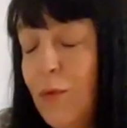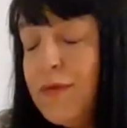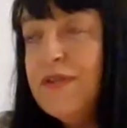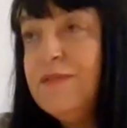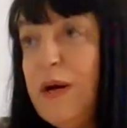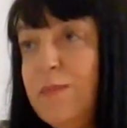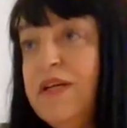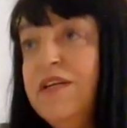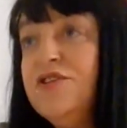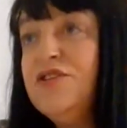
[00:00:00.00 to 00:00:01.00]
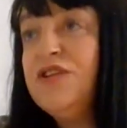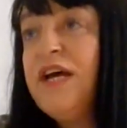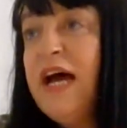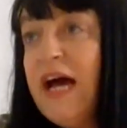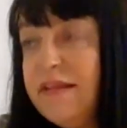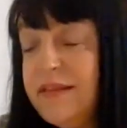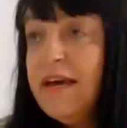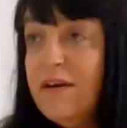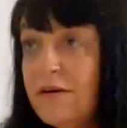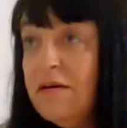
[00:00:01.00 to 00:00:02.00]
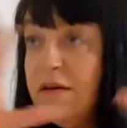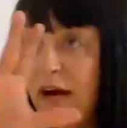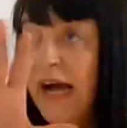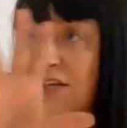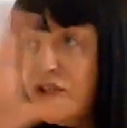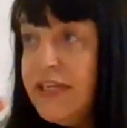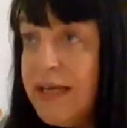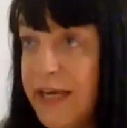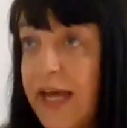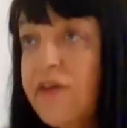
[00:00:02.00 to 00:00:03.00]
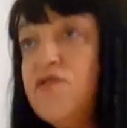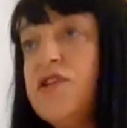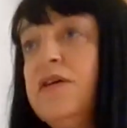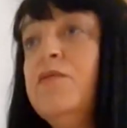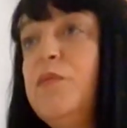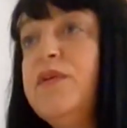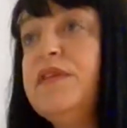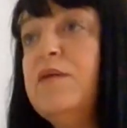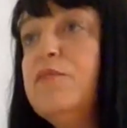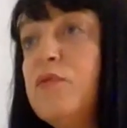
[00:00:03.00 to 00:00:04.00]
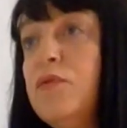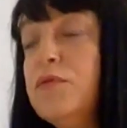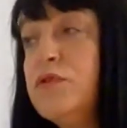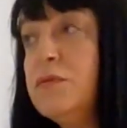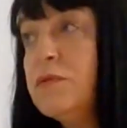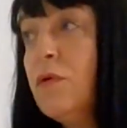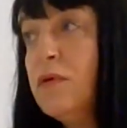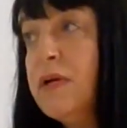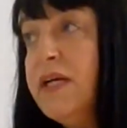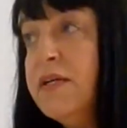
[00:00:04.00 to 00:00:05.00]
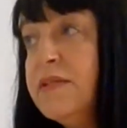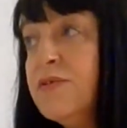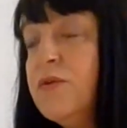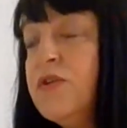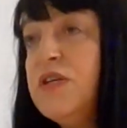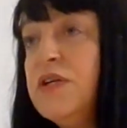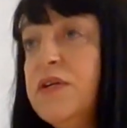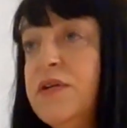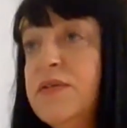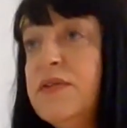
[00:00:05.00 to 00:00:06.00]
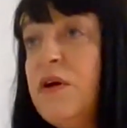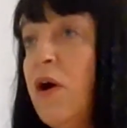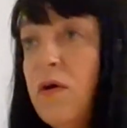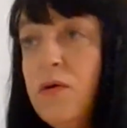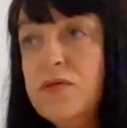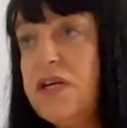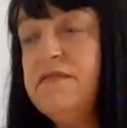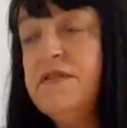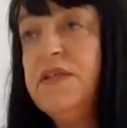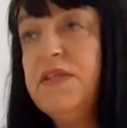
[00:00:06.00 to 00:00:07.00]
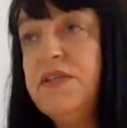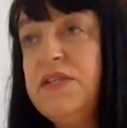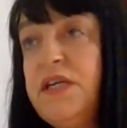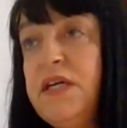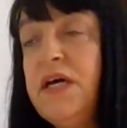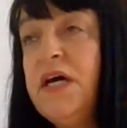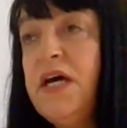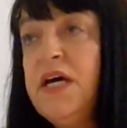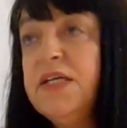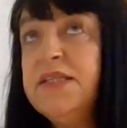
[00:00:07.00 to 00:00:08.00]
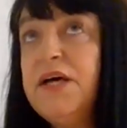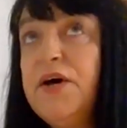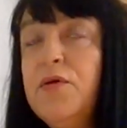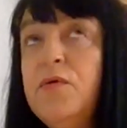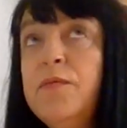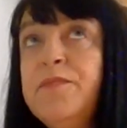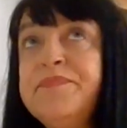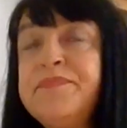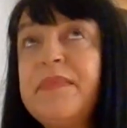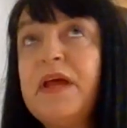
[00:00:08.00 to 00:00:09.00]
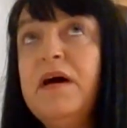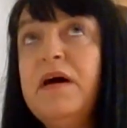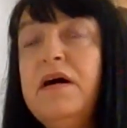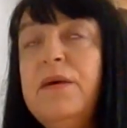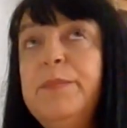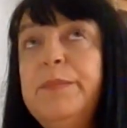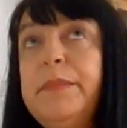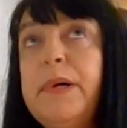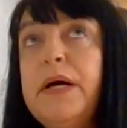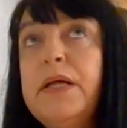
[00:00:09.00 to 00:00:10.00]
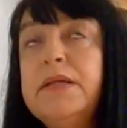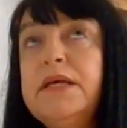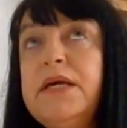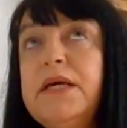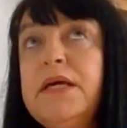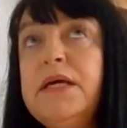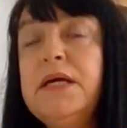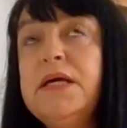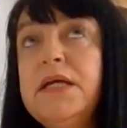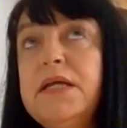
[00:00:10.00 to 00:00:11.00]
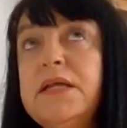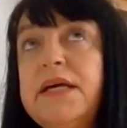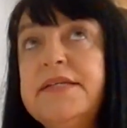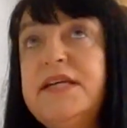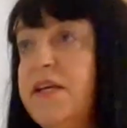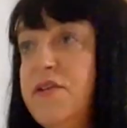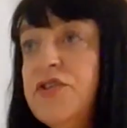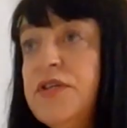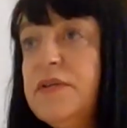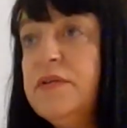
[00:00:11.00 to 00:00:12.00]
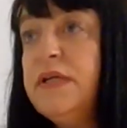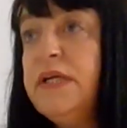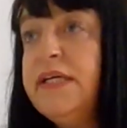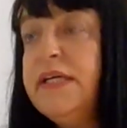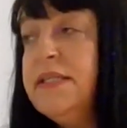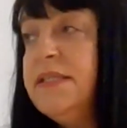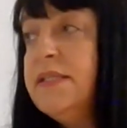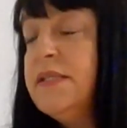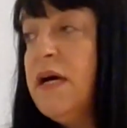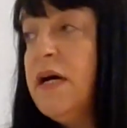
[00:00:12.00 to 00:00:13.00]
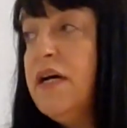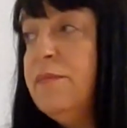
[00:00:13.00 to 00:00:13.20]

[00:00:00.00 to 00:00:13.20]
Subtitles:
authors publish, and they are actually engaging with that broad long list, which includes a whole diversity. So the intention is